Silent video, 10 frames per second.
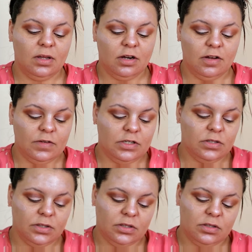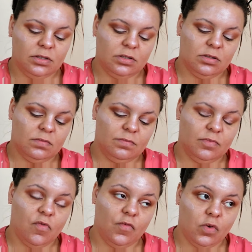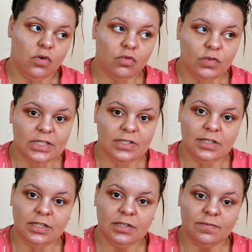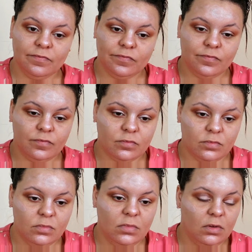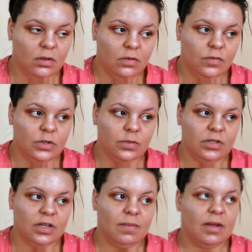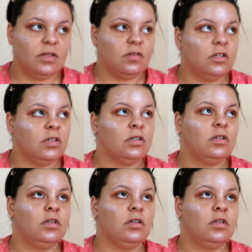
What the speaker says: Never used this before recently, and I've always wanted to get my hands on it.